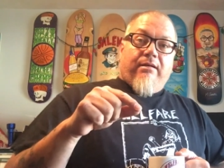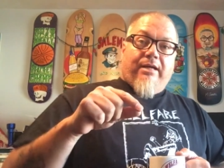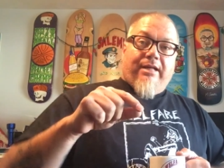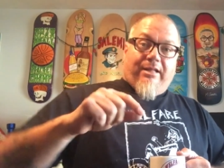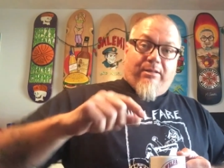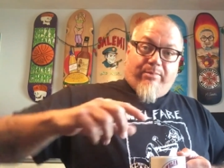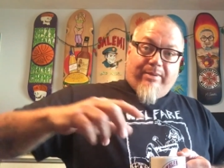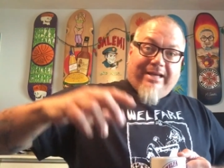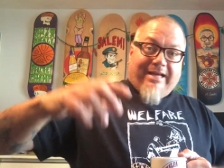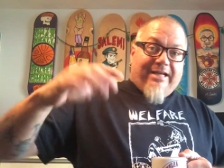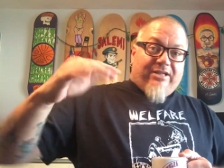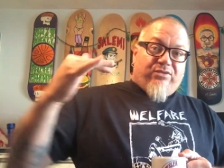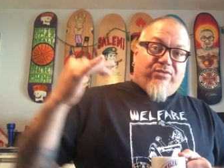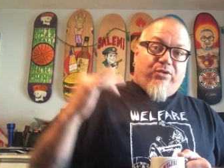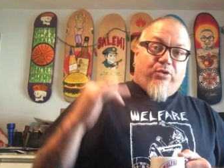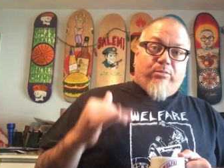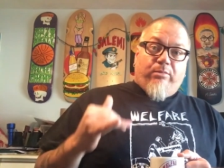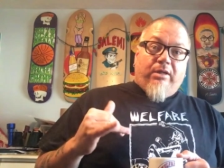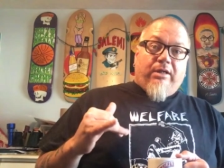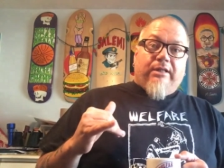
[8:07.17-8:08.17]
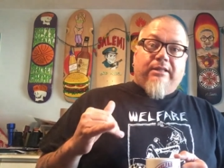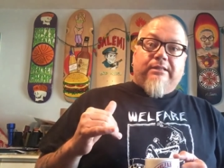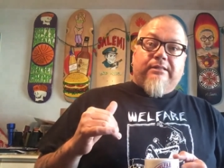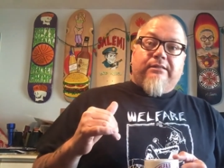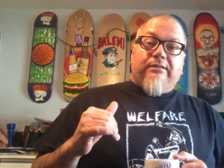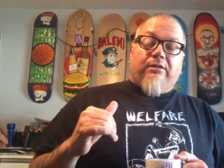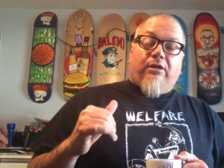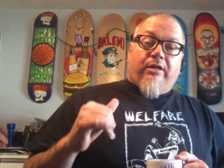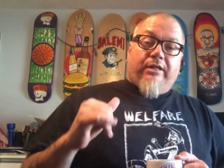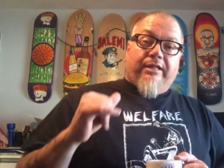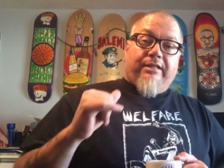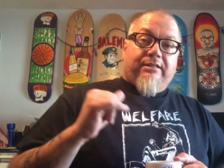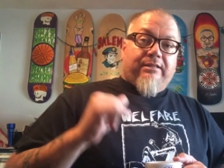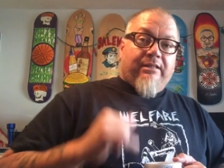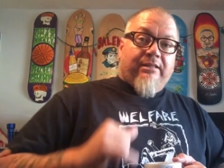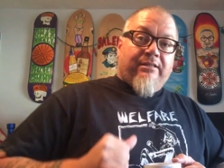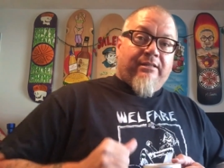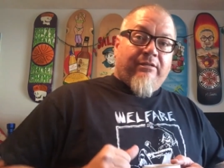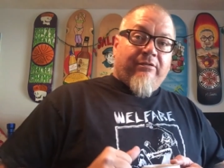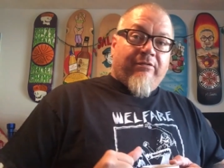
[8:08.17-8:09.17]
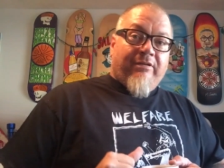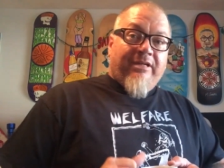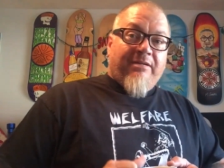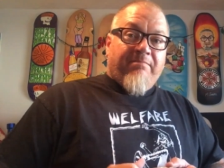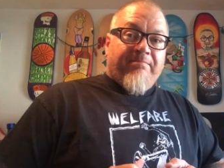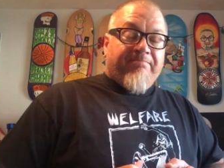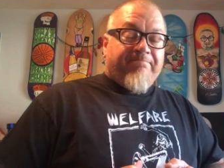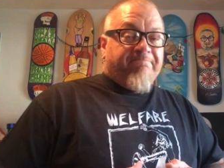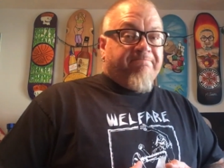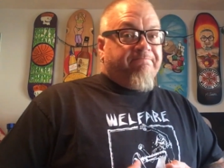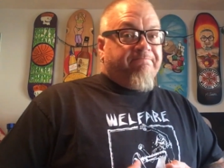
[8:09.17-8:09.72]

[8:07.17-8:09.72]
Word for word: and the past few months on his Instagram,